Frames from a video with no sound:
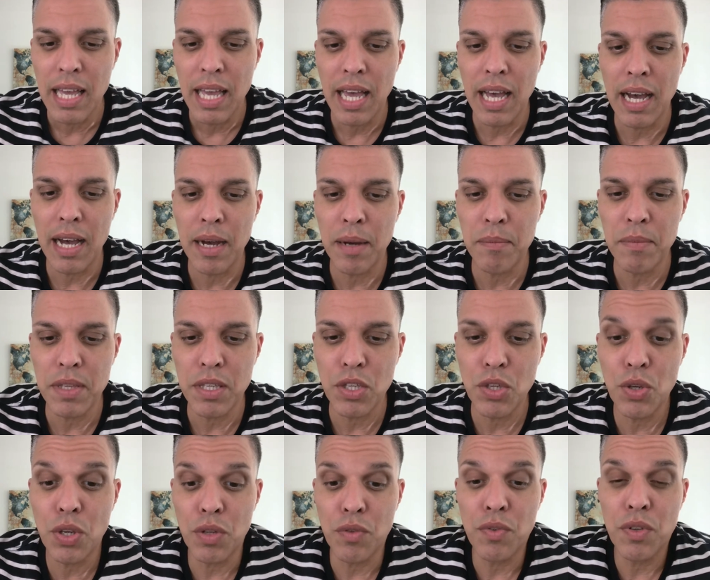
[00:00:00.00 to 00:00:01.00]

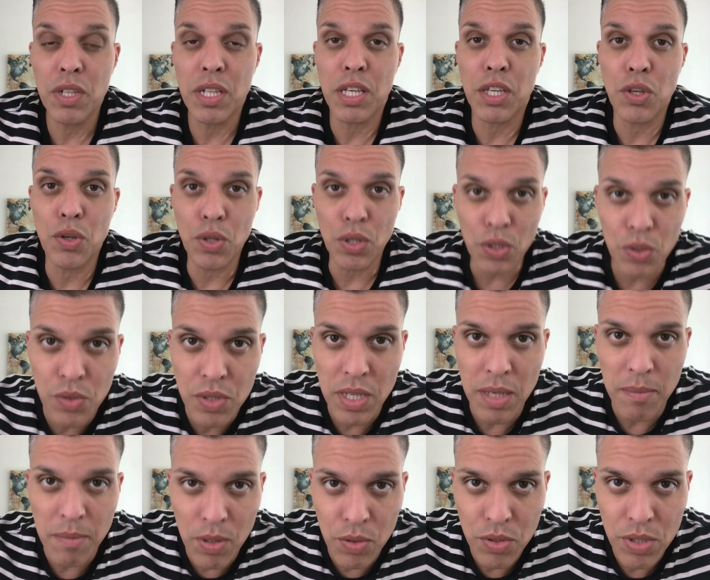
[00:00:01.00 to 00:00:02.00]
You can feel like you're
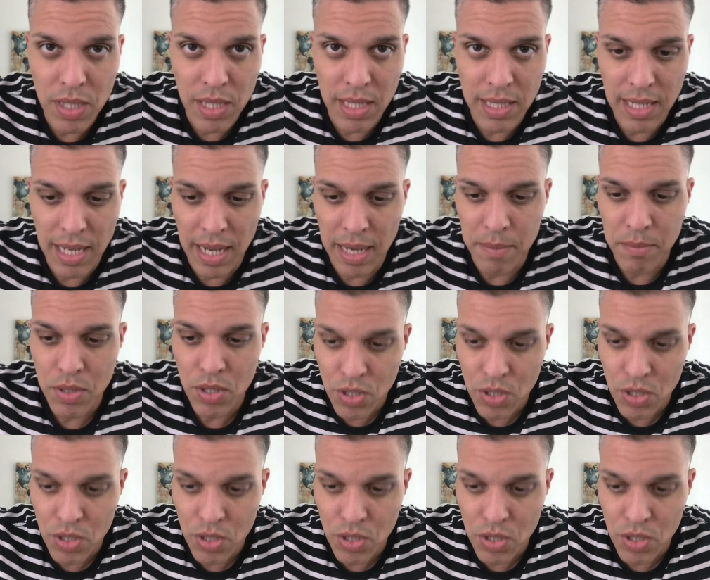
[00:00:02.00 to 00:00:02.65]
losing most of the time.